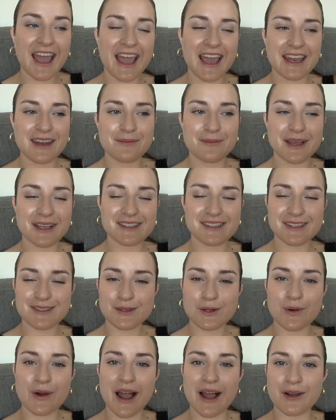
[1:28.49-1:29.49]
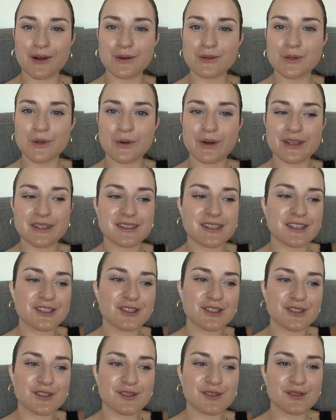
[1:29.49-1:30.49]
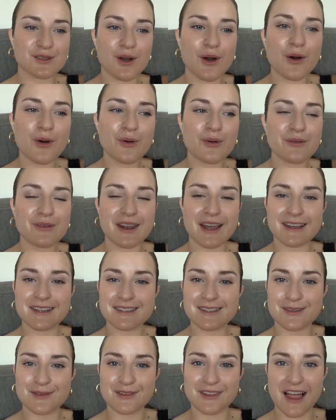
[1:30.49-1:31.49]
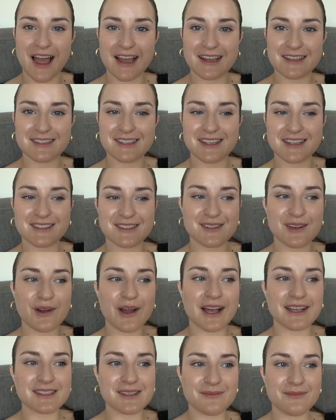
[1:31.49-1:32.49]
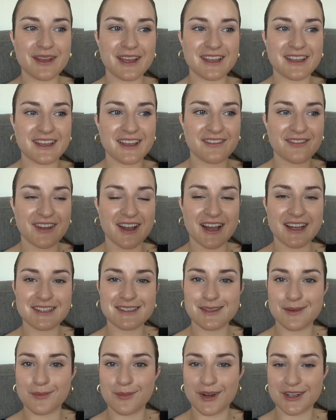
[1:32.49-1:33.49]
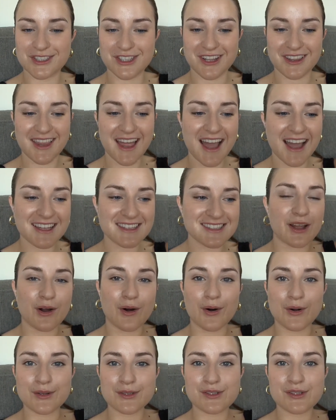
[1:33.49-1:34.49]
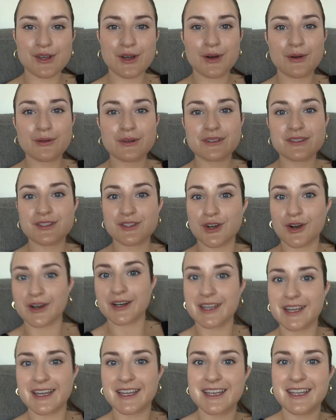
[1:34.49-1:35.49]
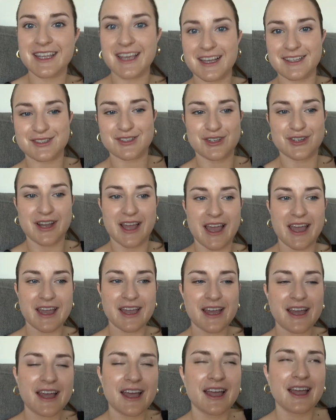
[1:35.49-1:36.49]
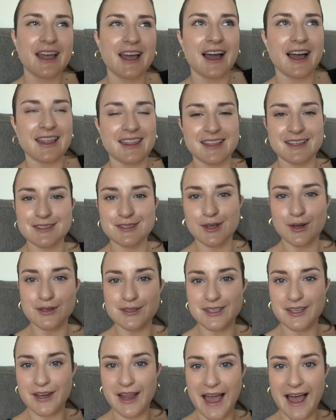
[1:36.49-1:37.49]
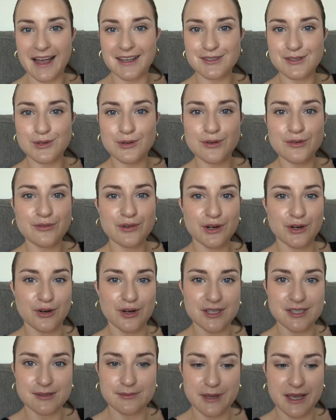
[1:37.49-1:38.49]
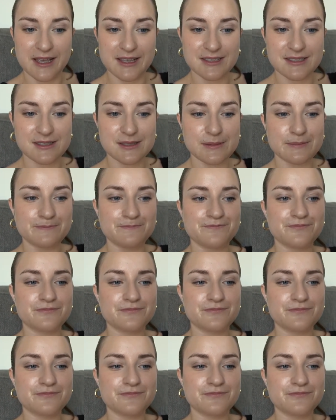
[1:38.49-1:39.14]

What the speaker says: and it makes this crackle noise that is just so nice and relaxing. So as I'm making gift guides, I'm watching that. I also started yesterday, I think it's called A Castle for Christmas.